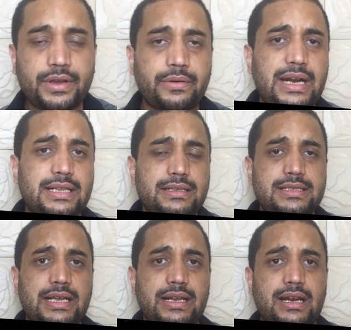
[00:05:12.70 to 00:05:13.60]
correct
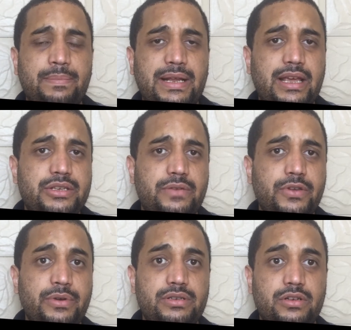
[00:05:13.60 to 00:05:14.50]
understanding and application of
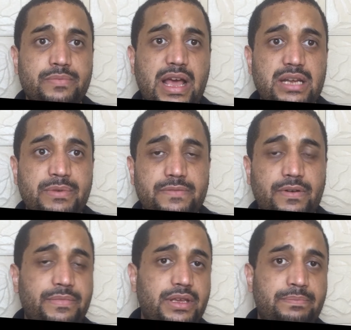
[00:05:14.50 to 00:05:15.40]
human resource management
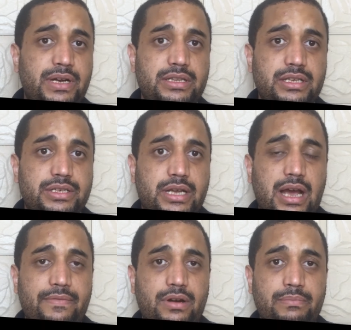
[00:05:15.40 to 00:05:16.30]
from the British
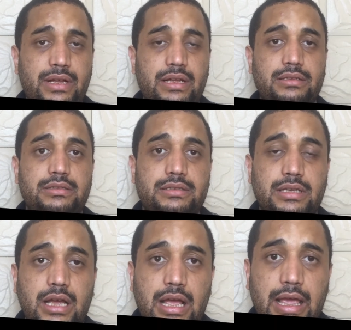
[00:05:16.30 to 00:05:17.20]
government
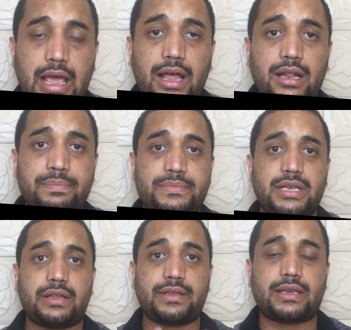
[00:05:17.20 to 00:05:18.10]
helped
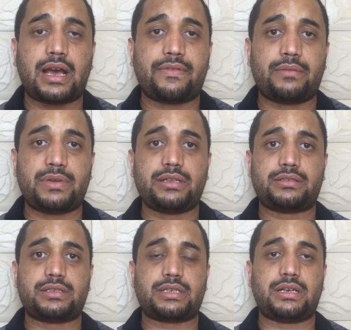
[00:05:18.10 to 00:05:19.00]
the
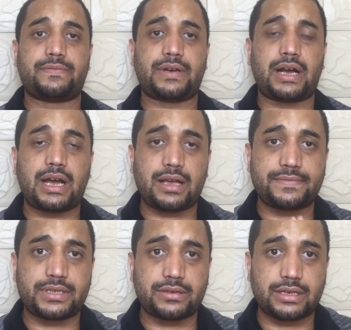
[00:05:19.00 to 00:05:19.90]
government to
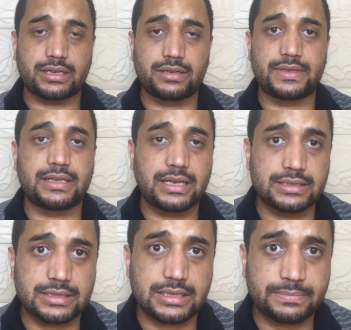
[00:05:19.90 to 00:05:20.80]
survive during
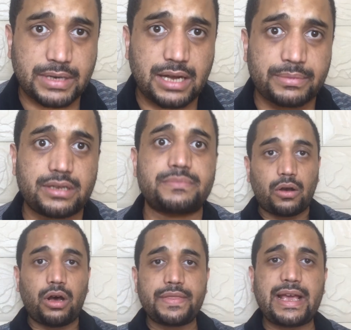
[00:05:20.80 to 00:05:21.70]
COVID-19
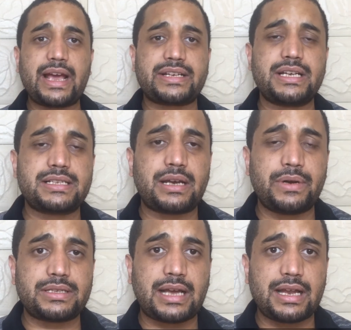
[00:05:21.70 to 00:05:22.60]
problems. All the actions that
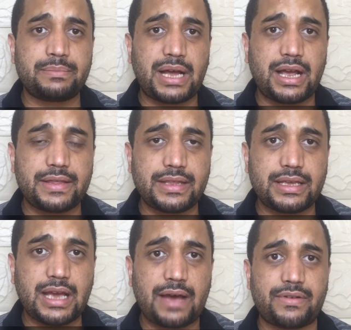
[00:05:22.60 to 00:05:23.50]
were done by
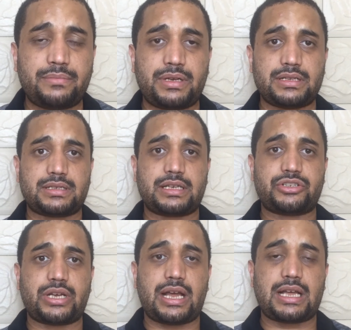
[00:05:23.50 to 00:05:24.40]
the government,
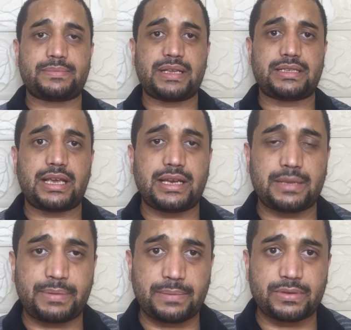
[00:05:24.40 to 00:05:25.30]
such as
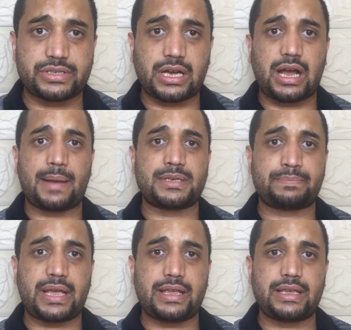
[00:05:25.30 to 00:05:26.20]
maintaining people's
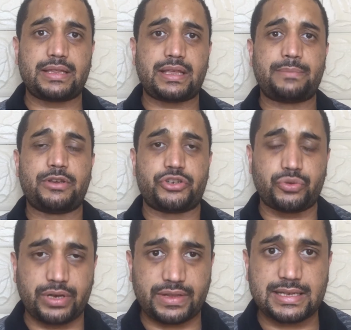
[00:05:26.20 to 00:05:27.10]
jobs, paying them,
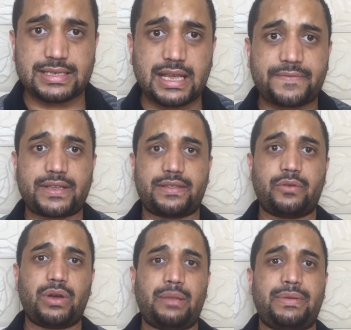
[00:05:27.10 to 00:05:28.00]
ensuring their safety,
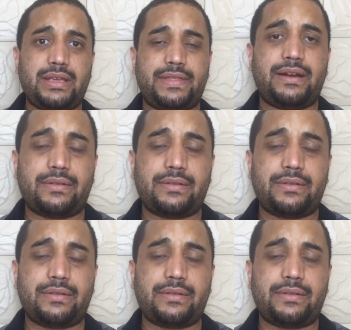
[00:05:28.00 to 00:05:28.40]
their well-being, their